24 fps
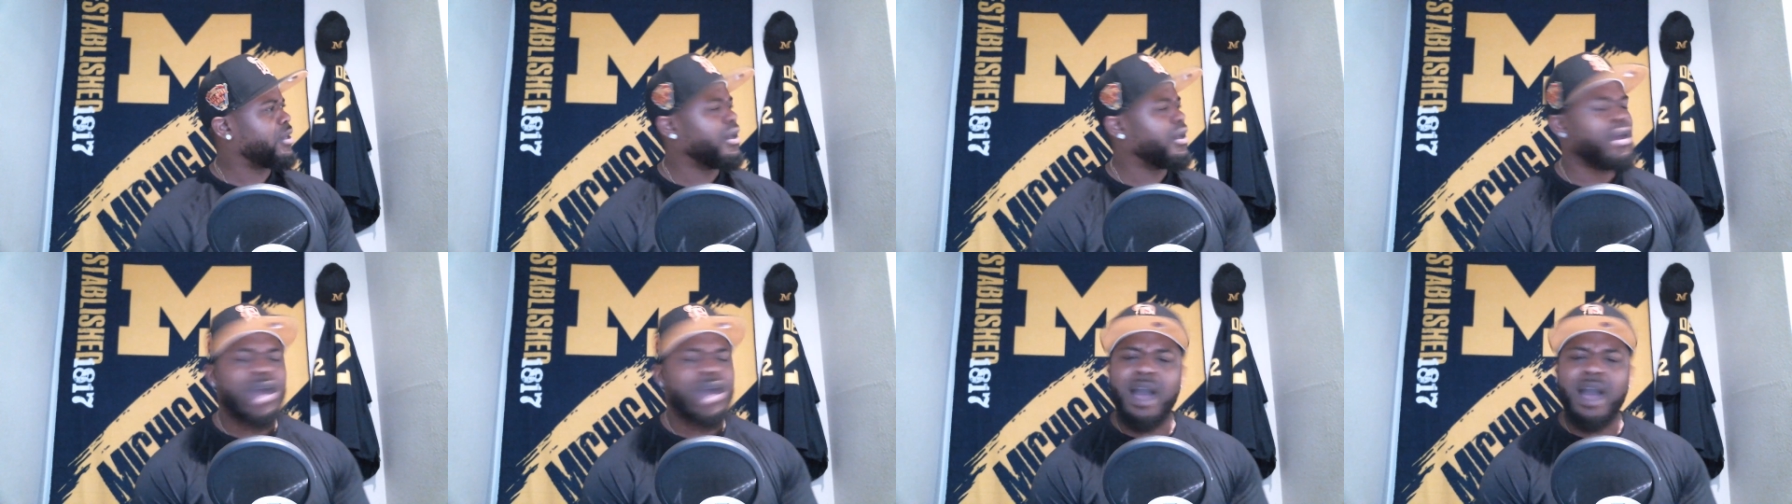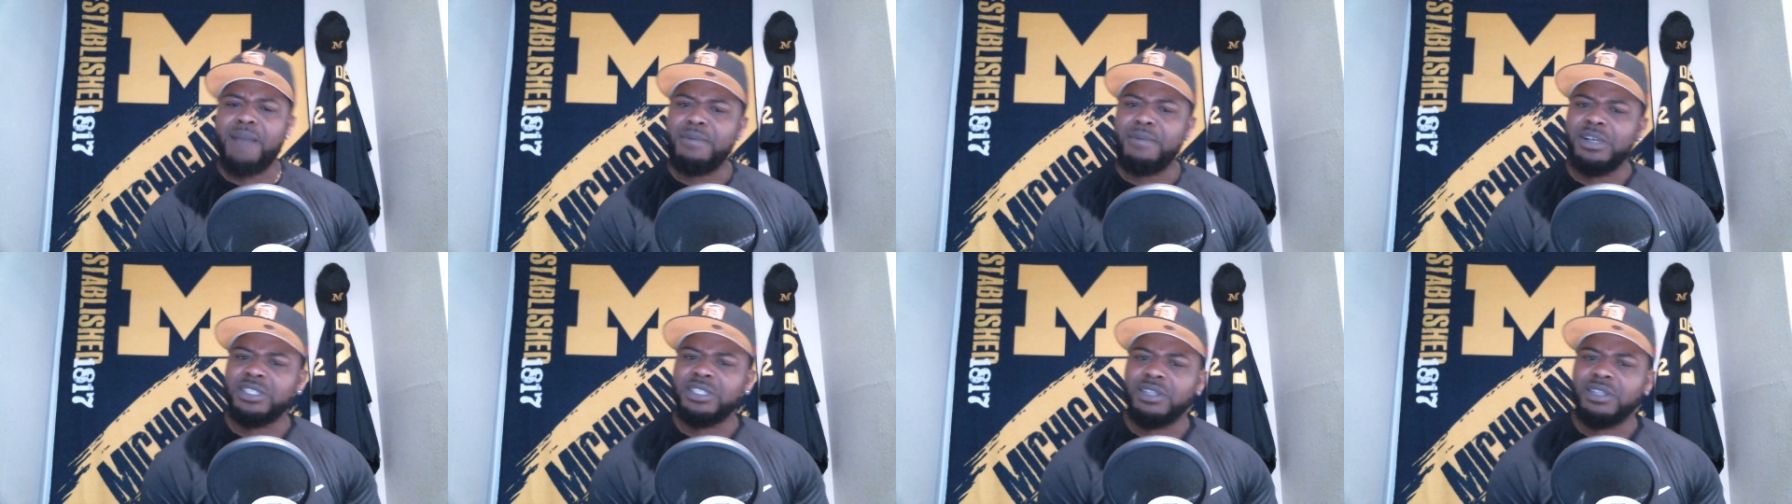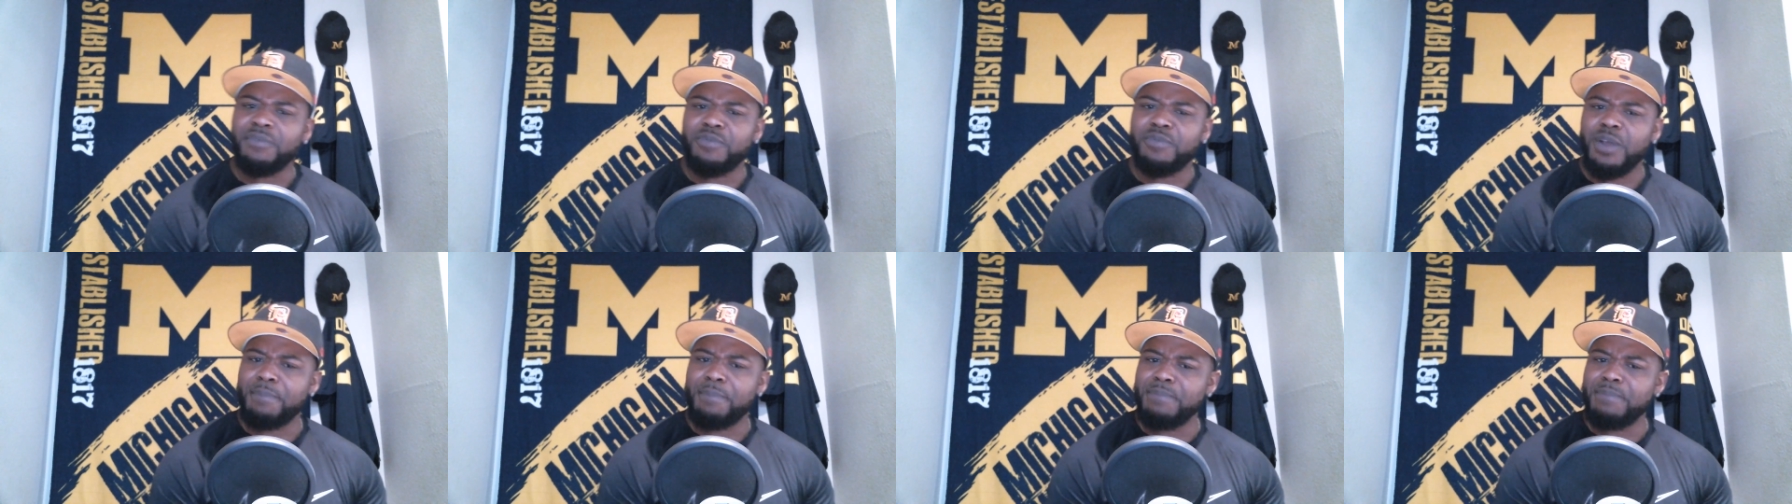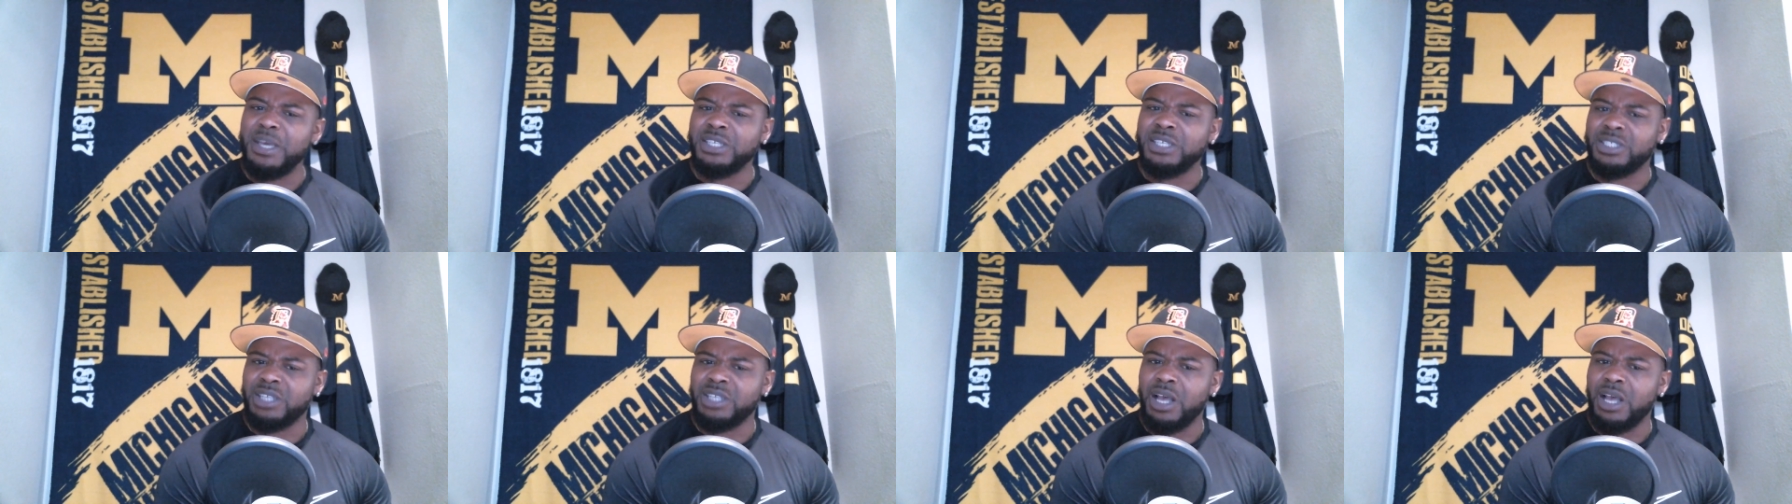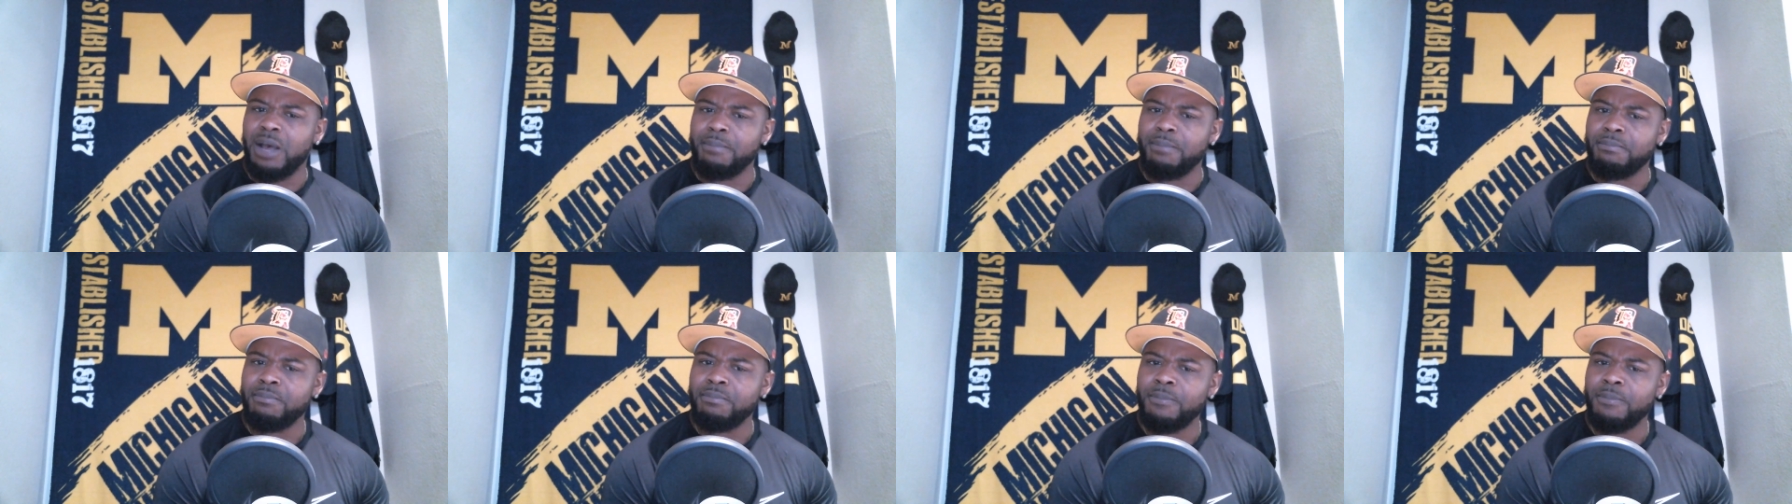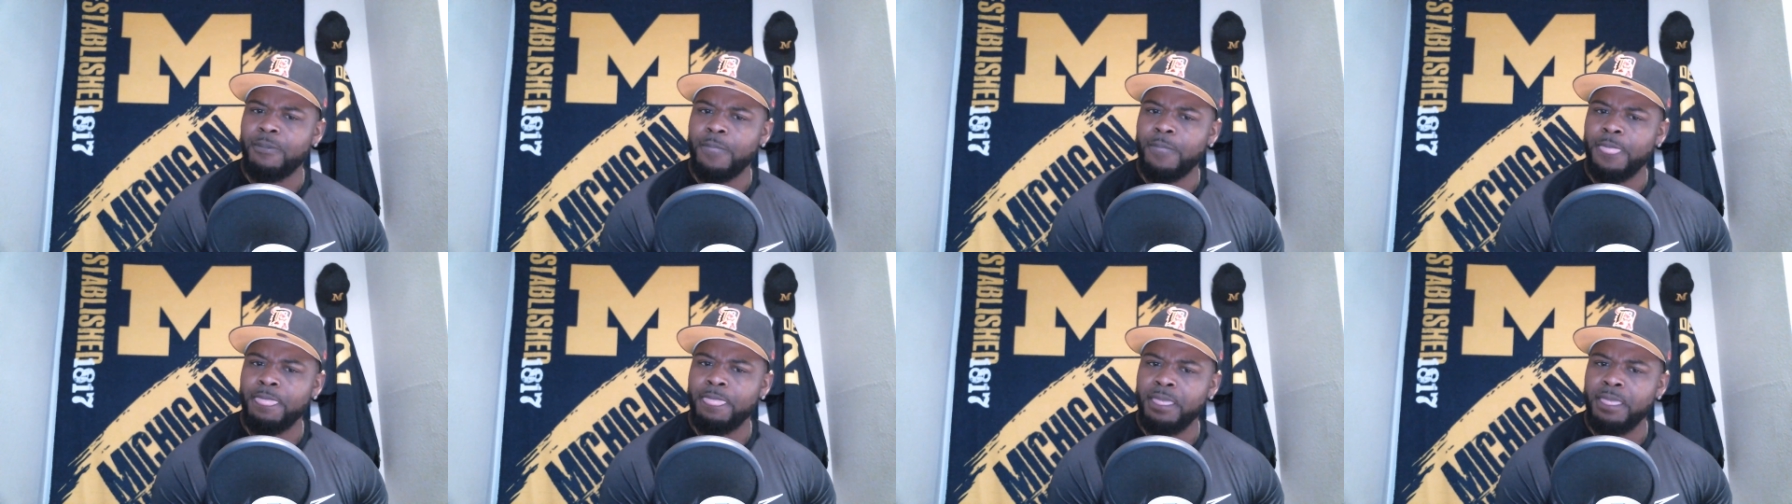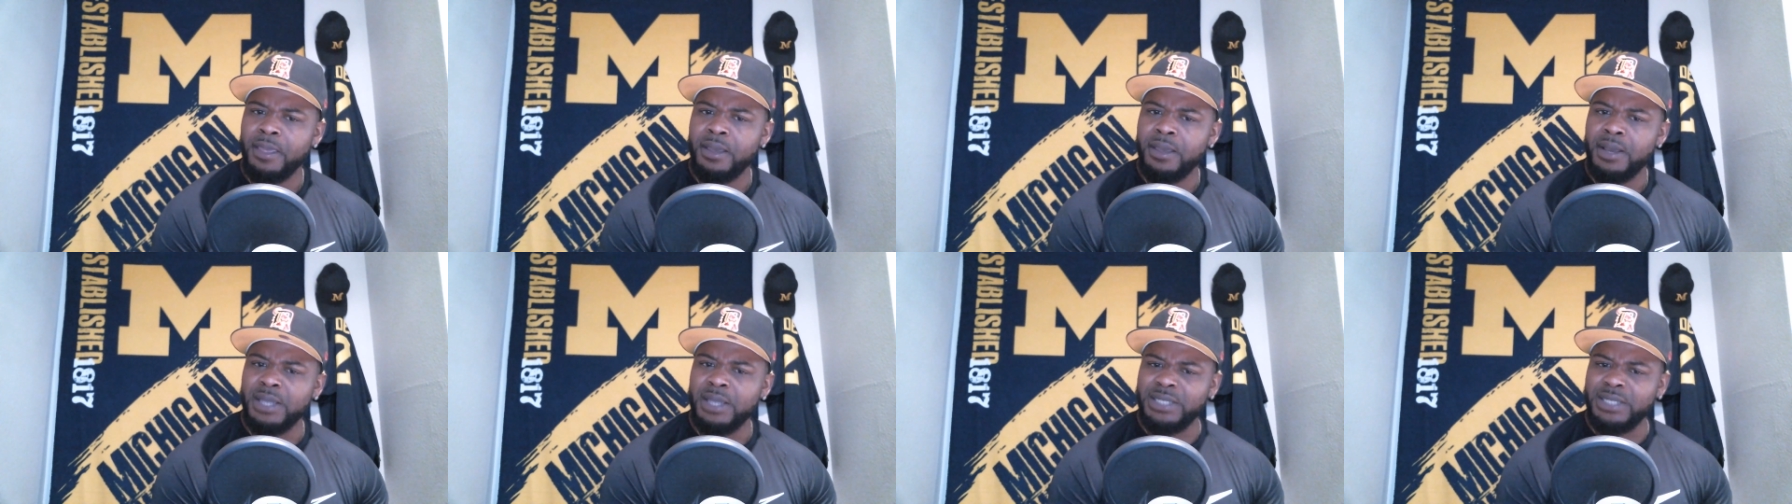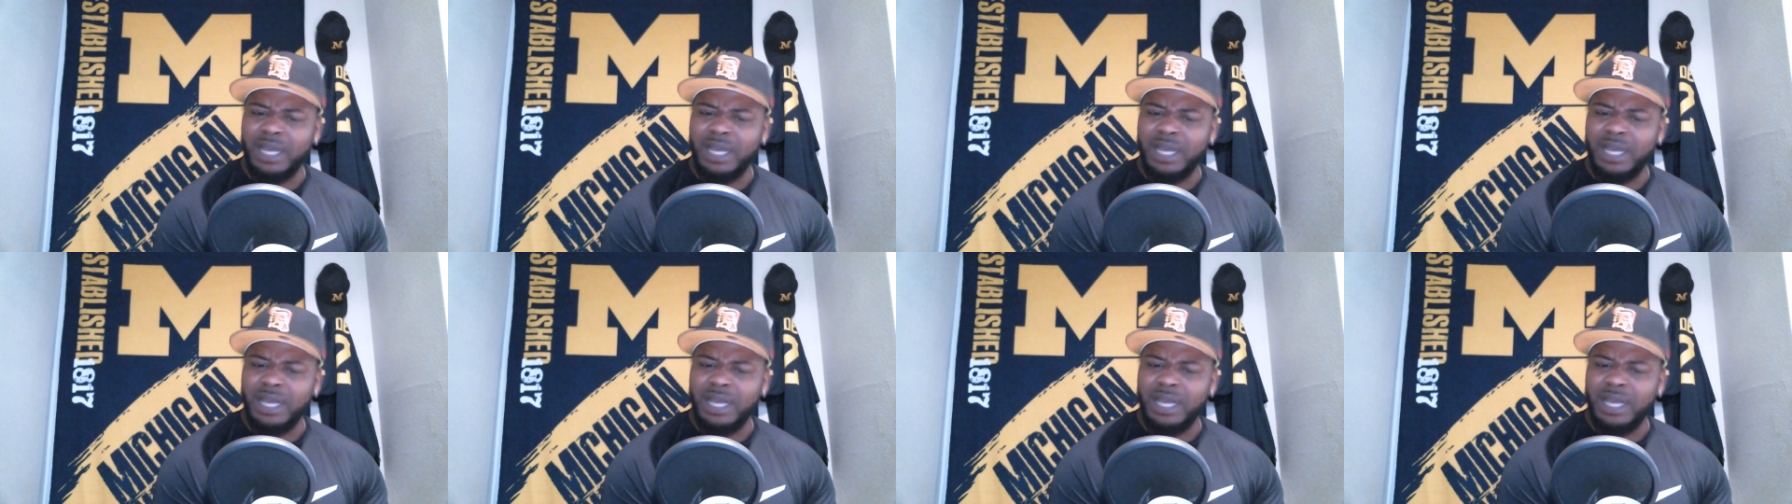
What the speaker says: I must have missed something. Because